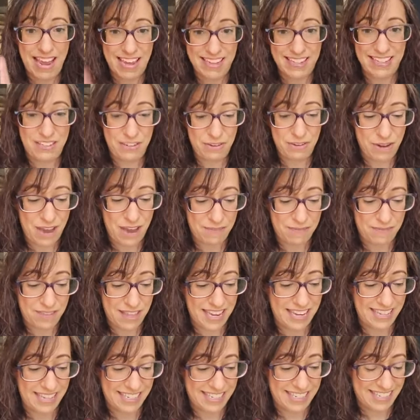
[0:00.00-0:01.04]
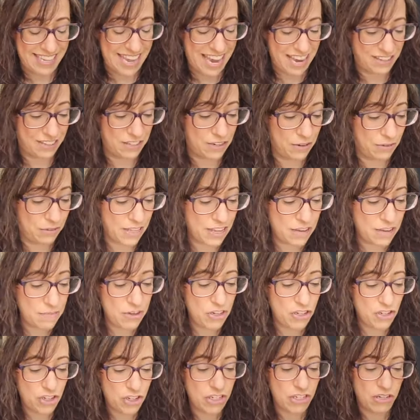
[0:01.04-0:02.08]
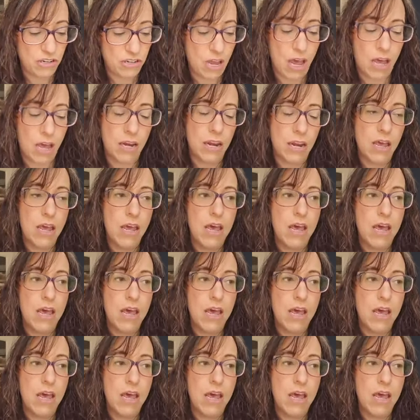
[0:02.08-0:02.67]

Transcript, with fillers: I still have things to say, so don't leave me just yet.